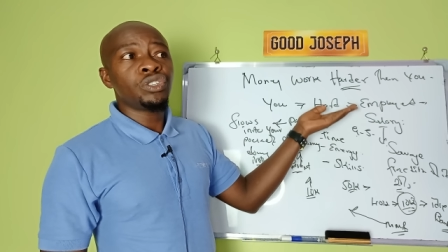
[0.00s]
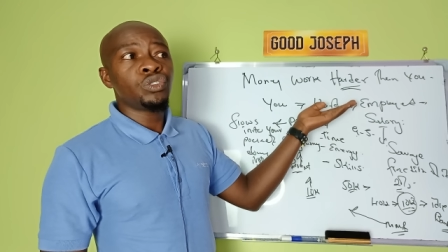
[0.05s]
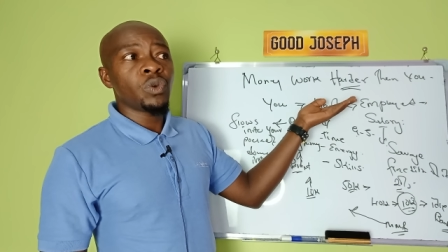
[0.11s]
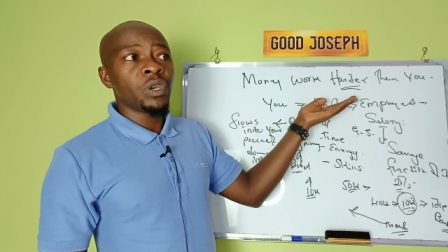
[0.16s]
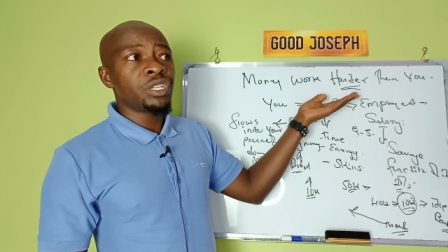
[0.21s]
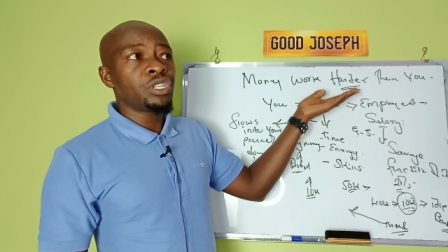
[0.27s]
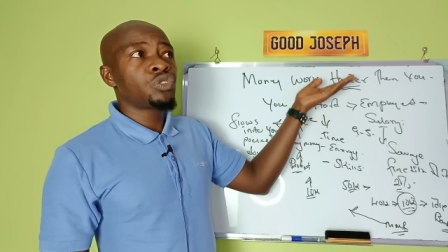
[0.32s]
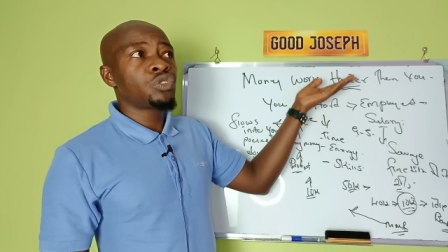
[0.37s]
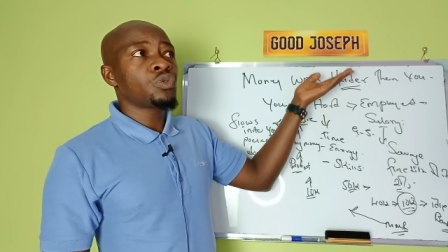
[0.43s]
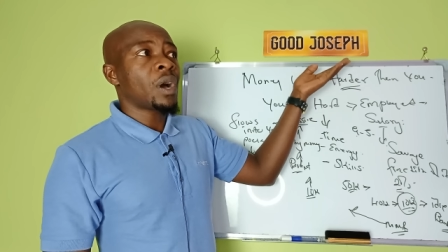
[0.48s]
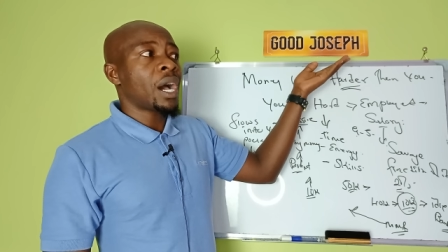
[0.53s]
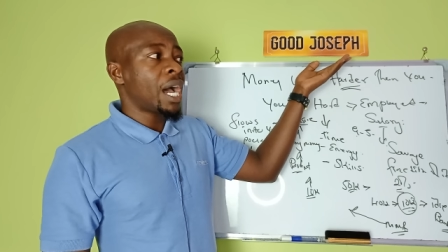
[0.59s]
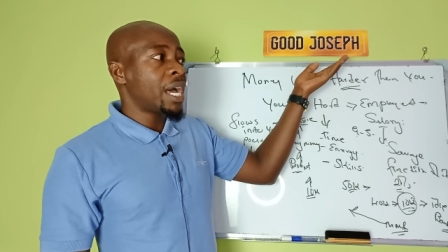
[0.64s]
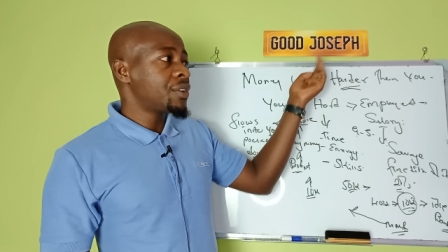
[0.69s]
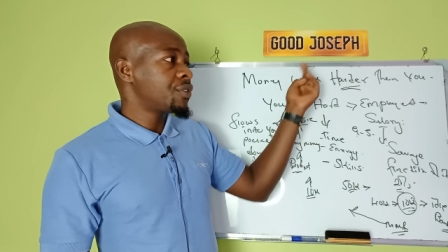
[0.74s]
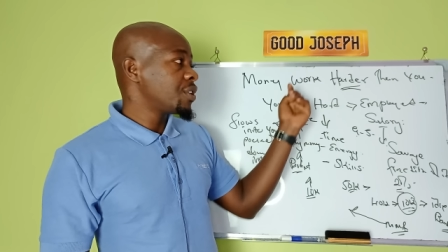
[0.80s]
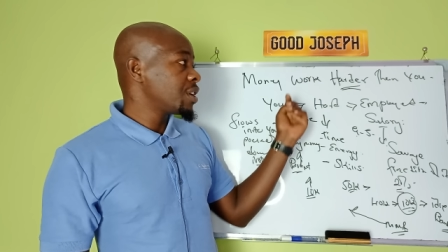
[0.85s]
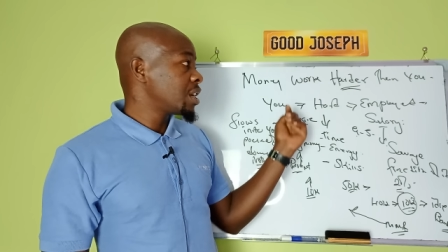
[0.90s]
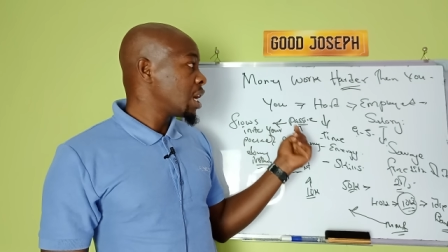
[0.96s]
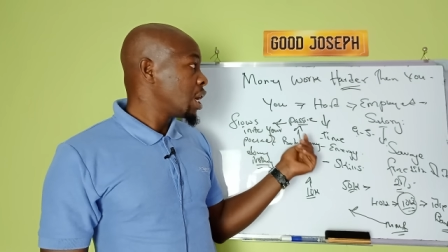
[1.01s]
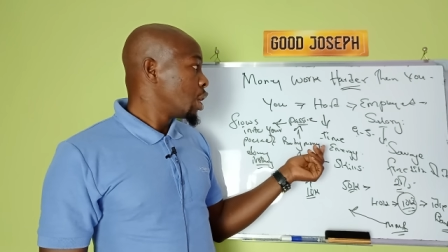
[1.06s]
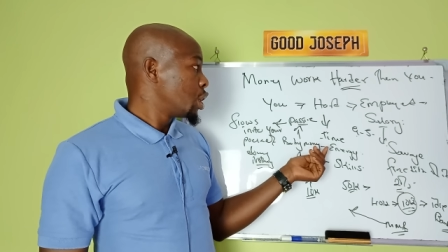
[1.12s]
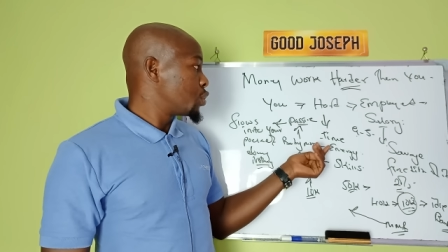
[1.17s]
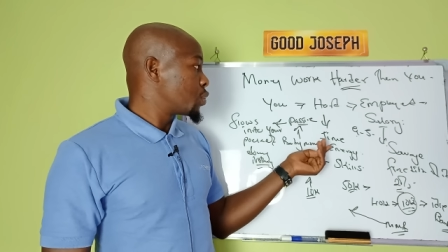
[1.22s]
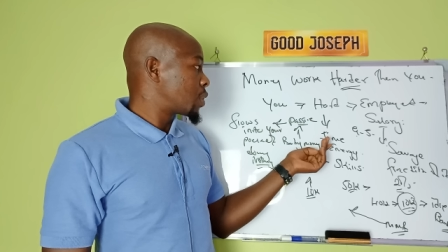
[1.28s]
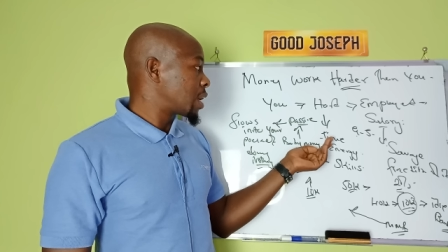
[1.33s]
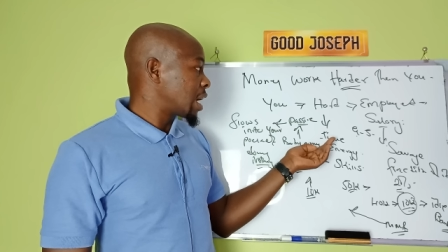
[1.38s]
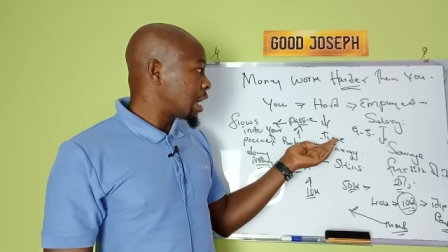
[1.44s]
to 80, to 100.
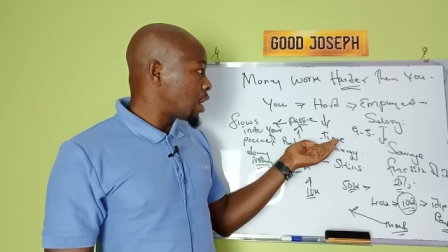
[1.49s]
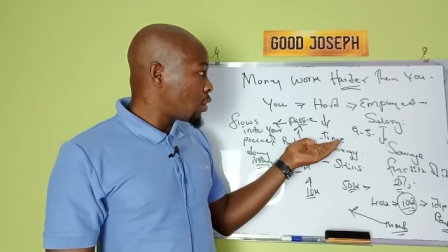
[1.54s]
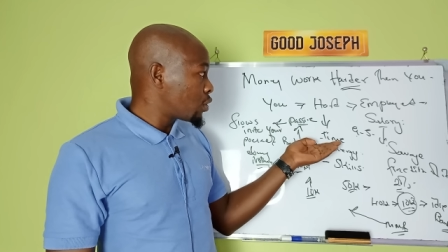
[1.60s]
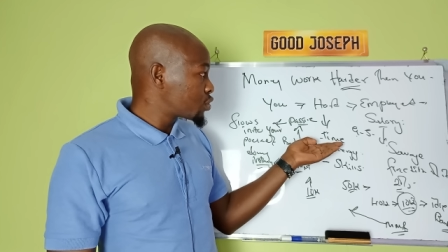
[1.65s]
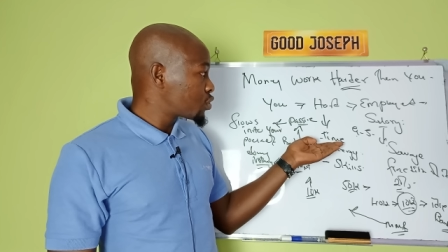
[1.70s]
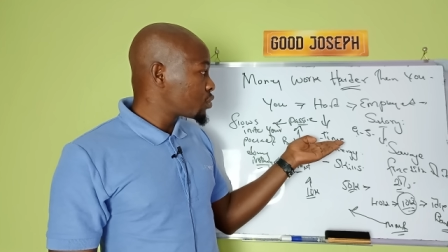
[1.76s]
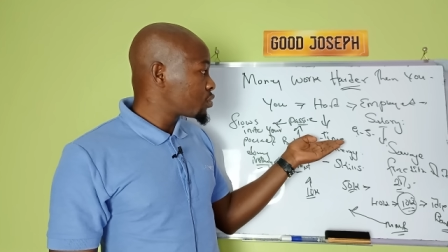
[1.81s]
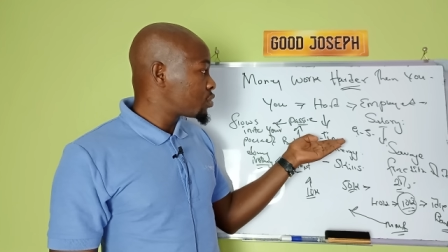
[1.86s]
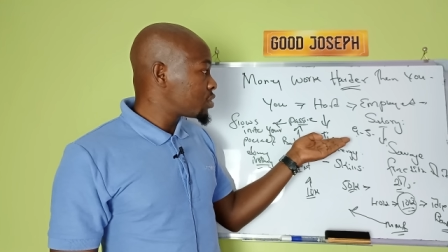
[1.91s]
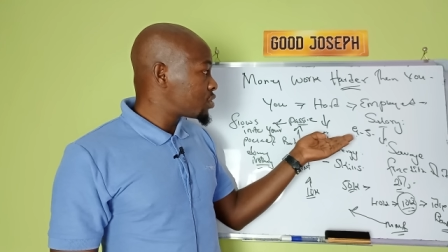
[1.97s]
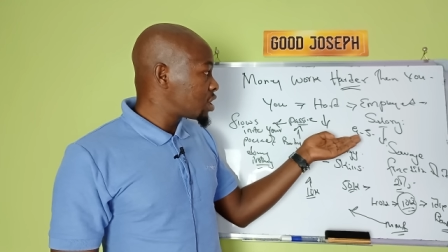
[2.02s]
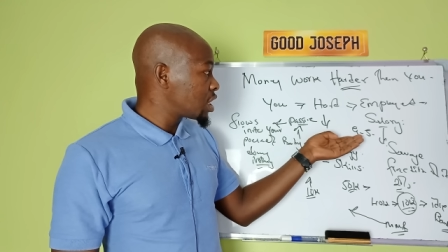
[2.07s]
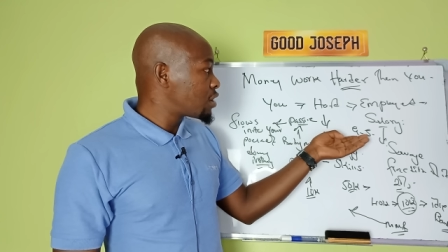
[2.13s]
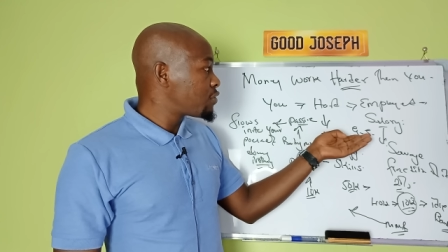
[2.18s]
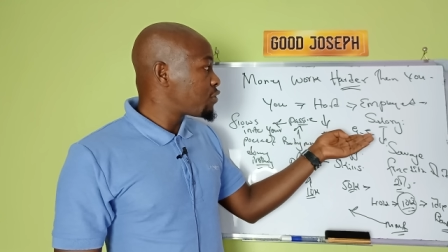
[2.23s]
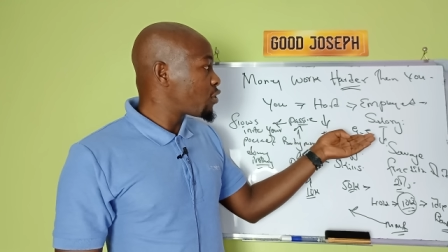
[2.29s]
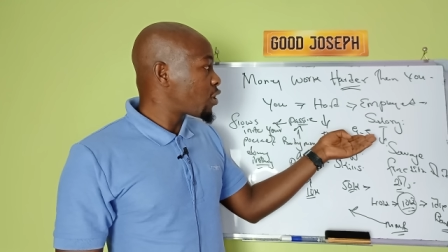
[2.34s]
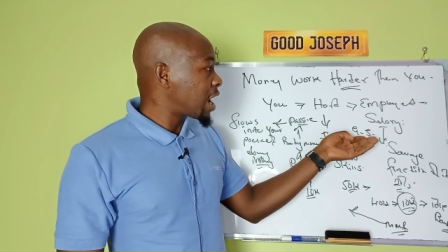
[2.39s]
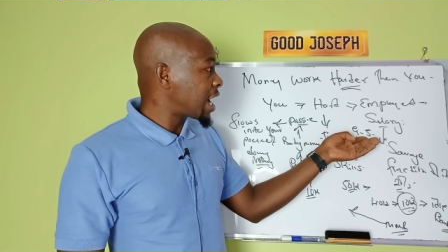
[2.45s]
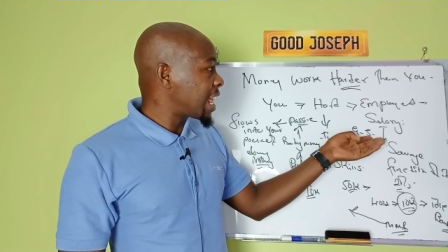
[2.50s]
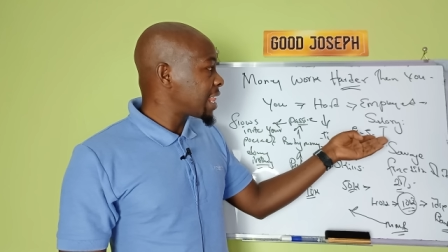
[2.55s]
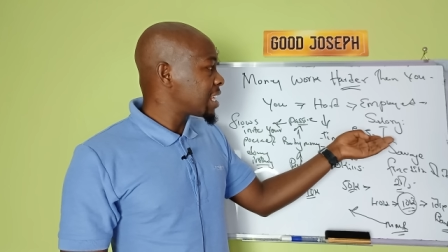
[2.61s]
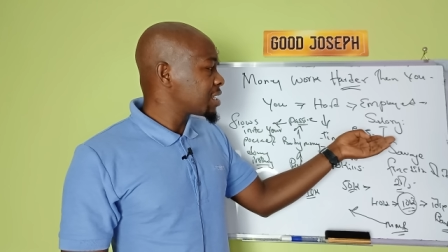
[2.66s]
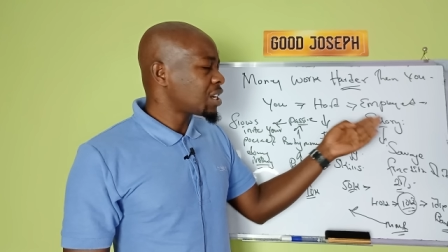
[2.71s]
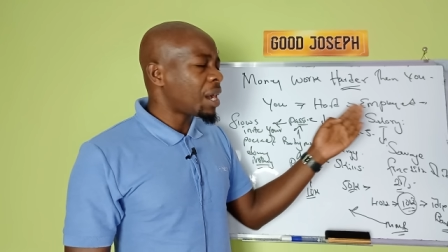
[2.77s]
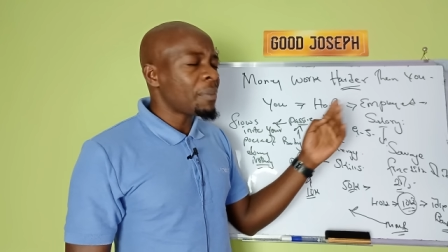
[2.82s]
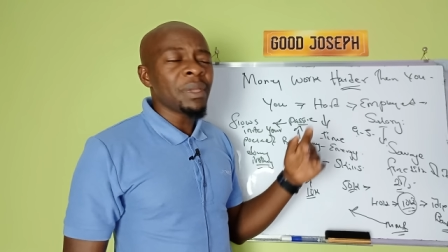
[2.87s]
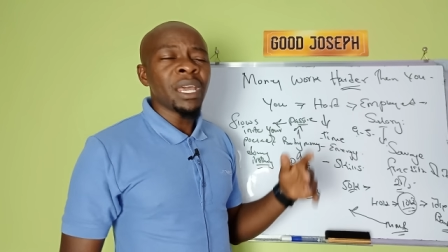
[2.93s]
You can also seek for another.